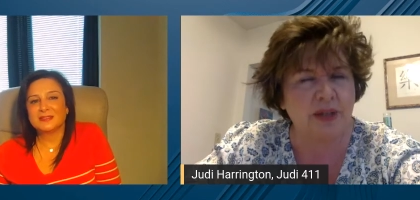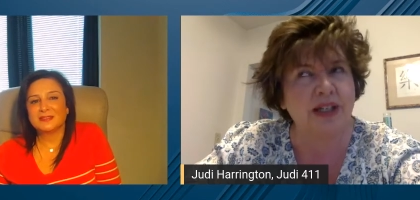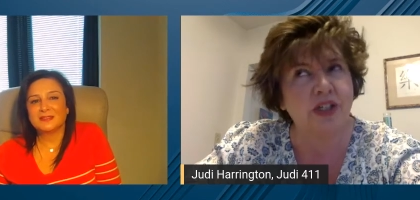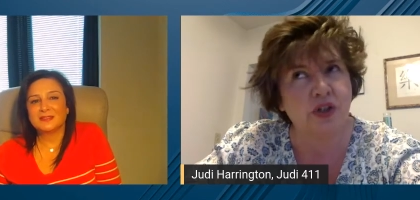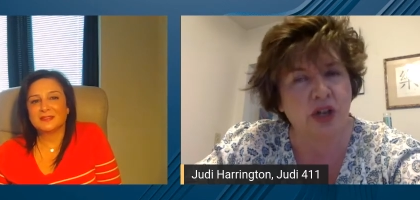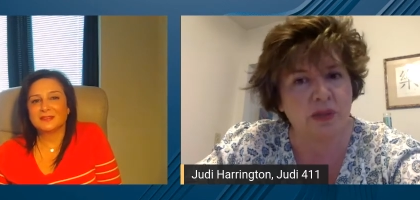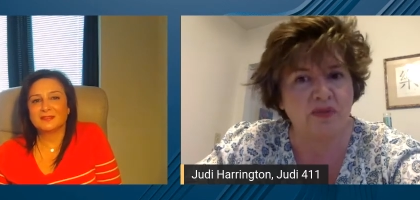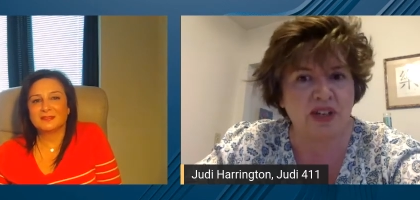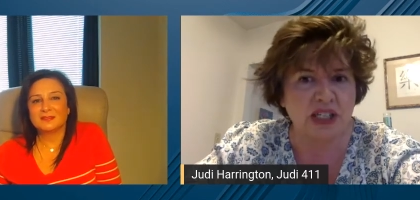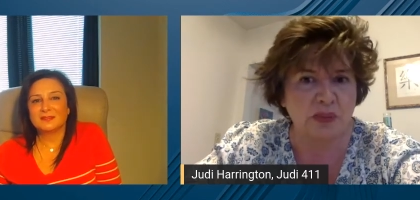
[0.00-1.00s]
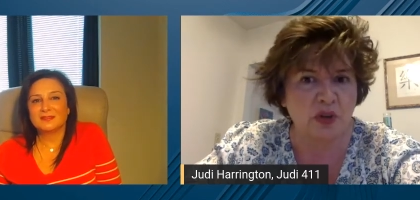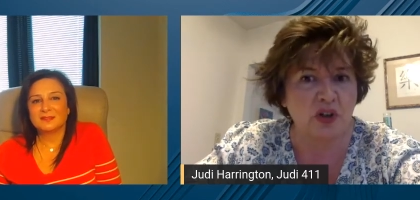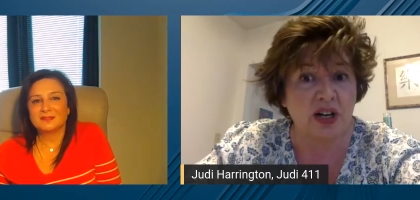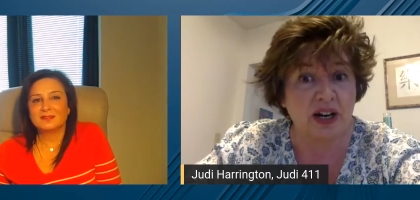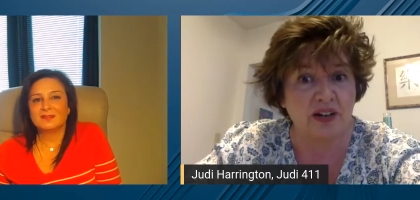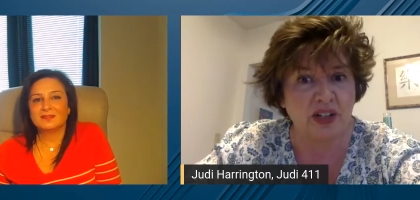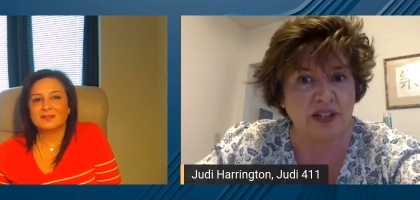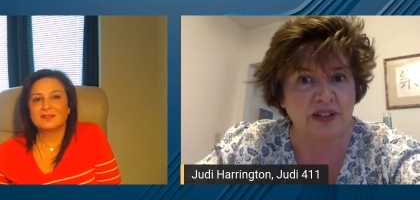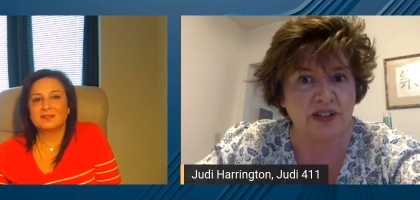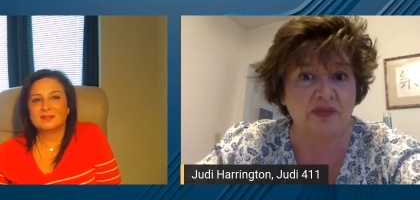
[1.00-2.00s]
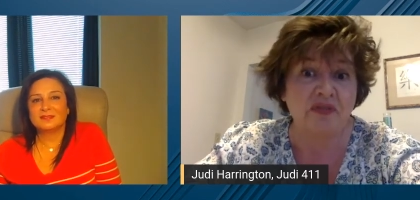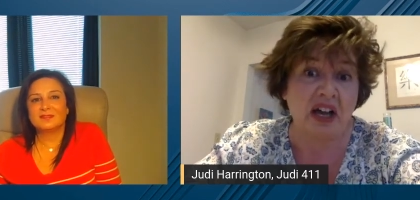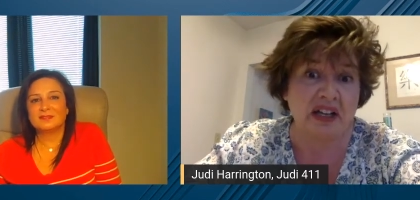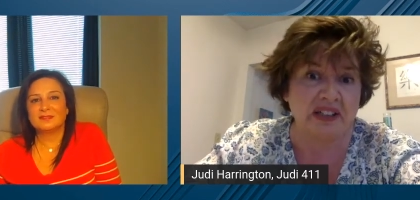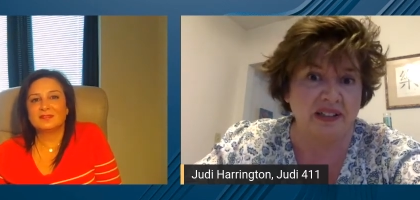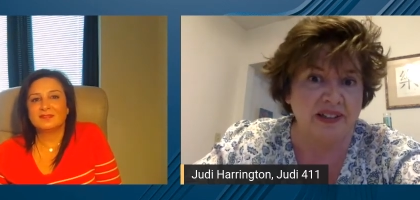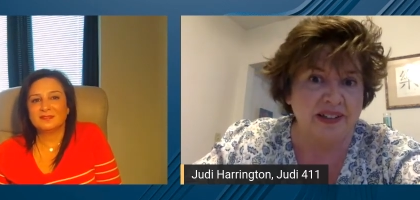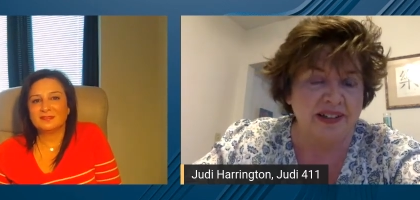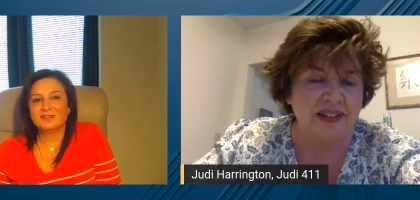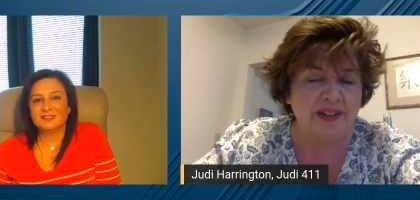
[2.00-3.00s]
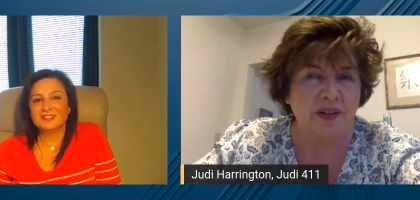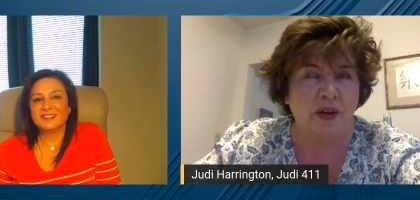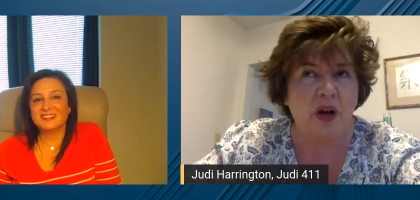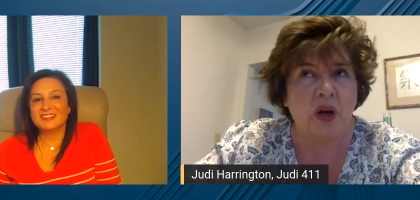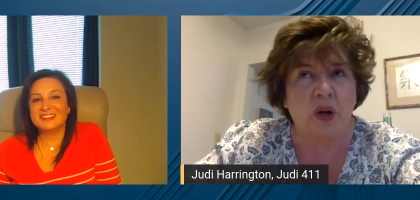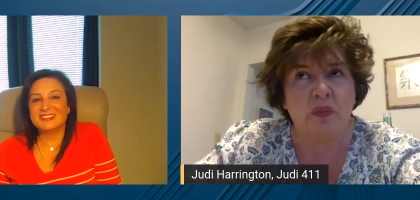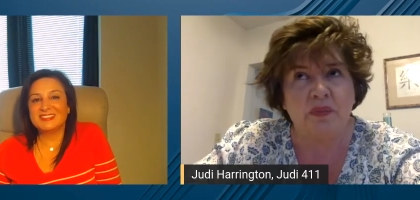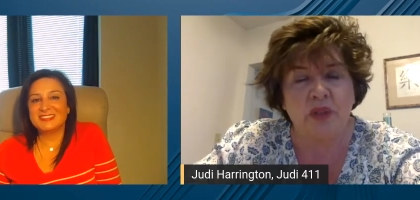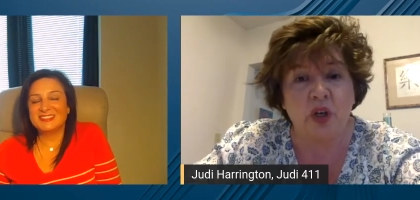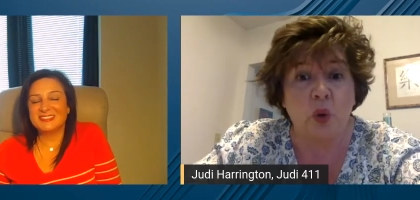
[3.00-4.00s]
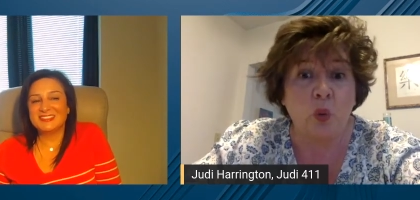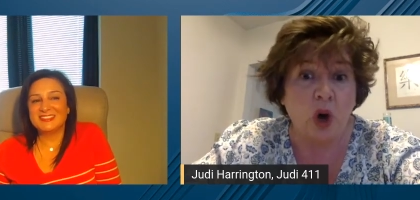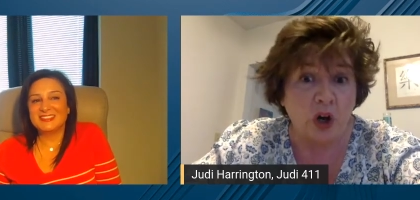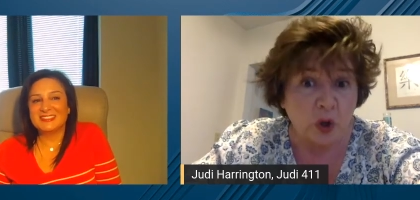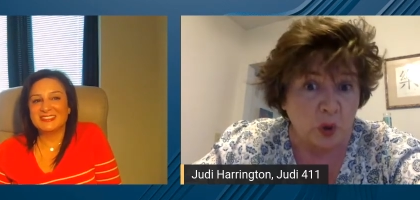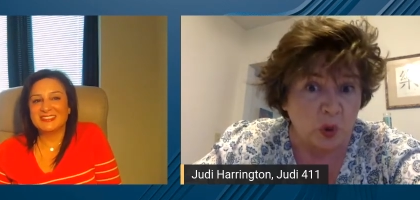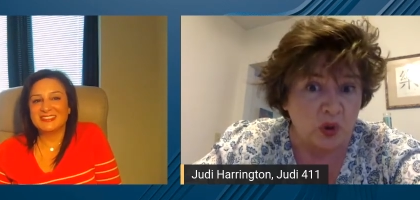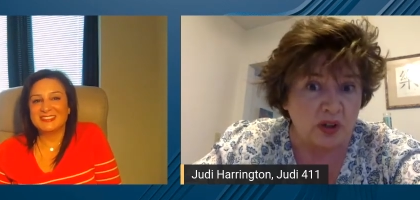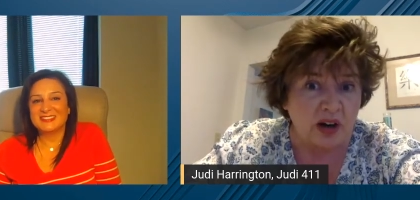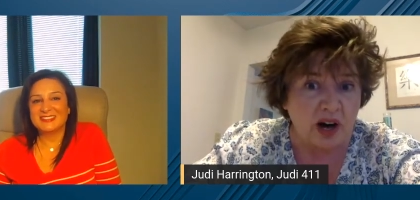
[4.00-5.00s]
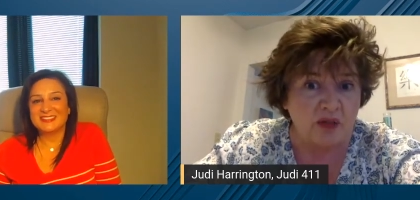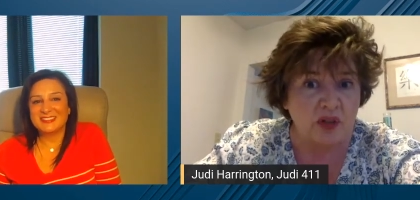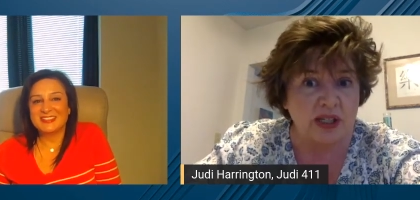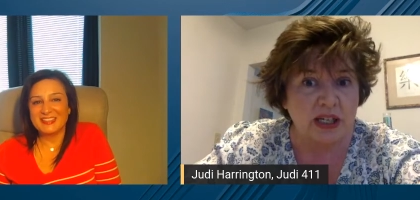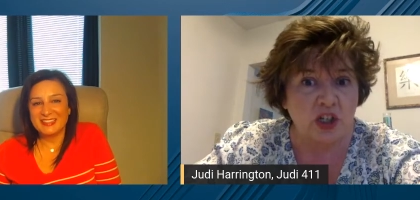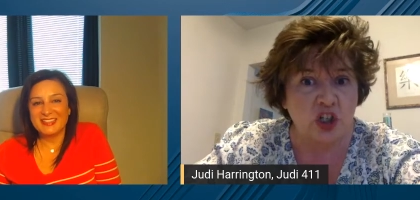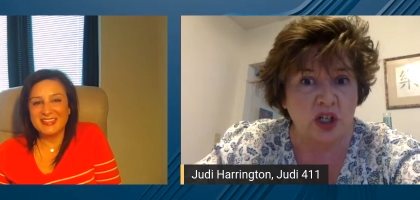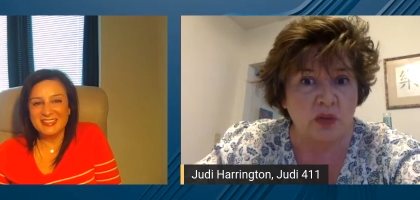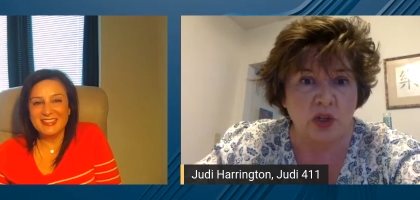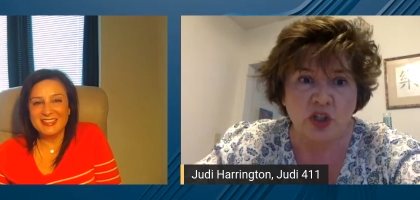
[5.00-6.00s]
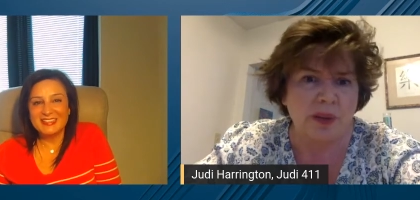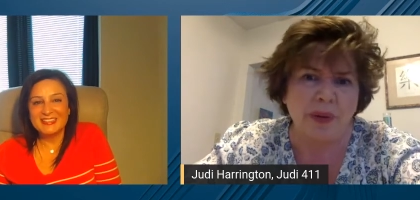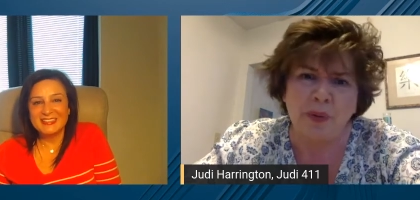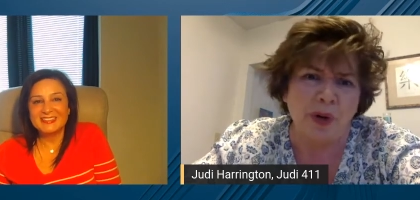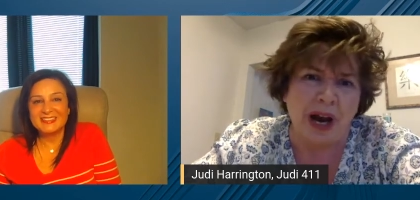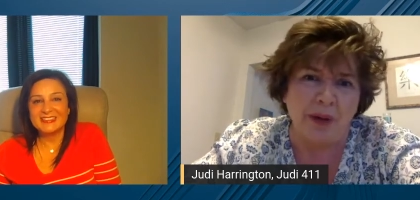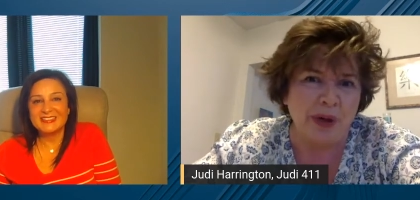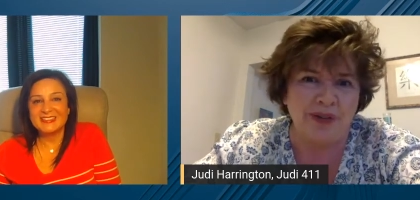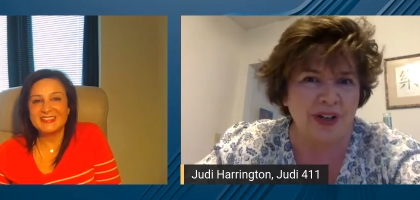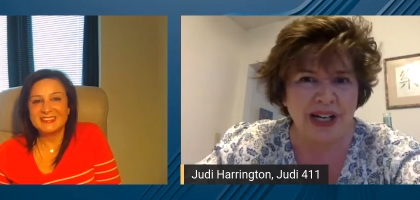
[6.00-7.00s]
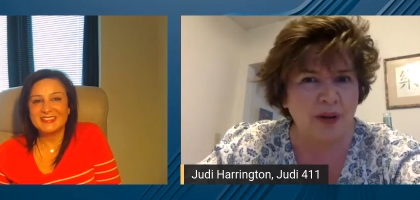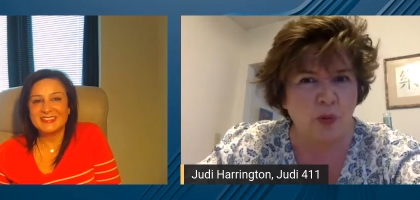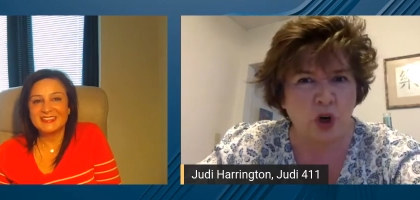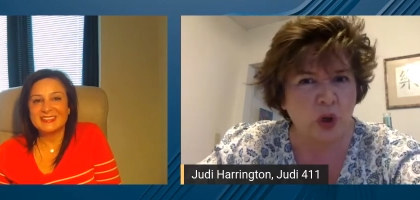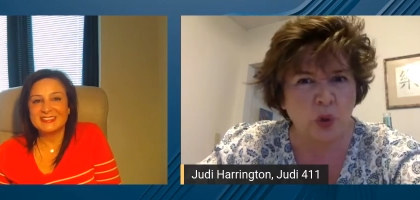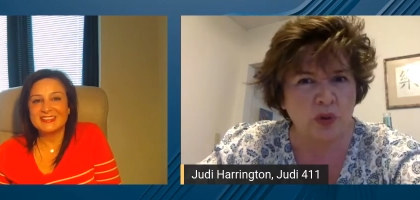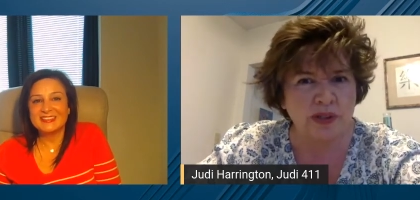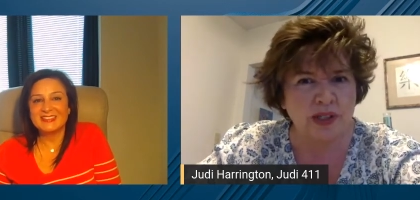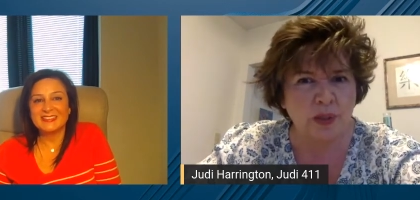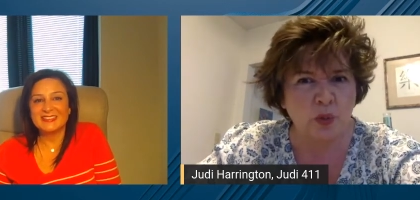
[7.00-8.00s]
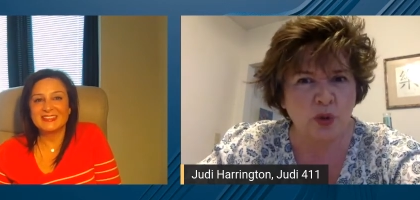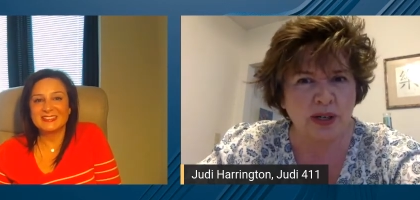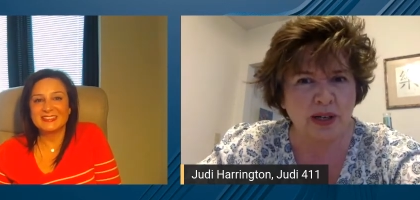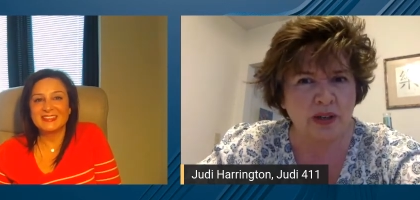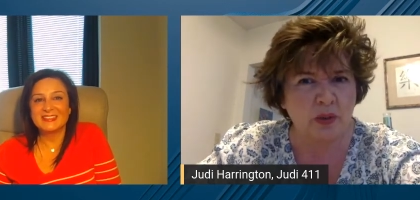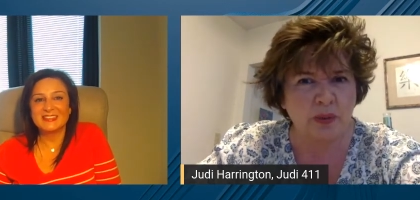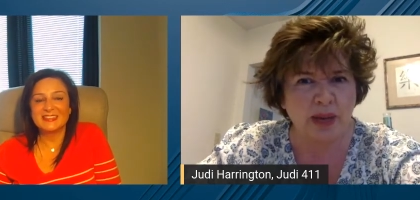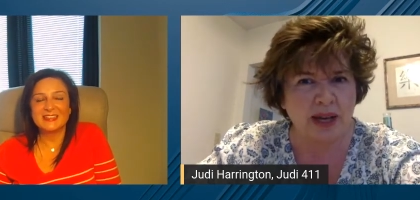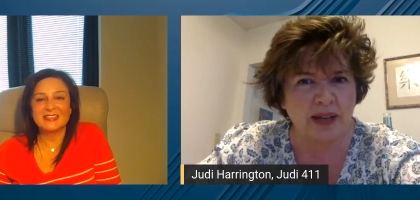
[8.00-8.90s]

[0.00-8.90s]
Speaker 1: know, Instagram and Facebook are kind of like the fun um, you know, water cooler conversation, which I'm, are we even going to have water coolers anymore now that we're back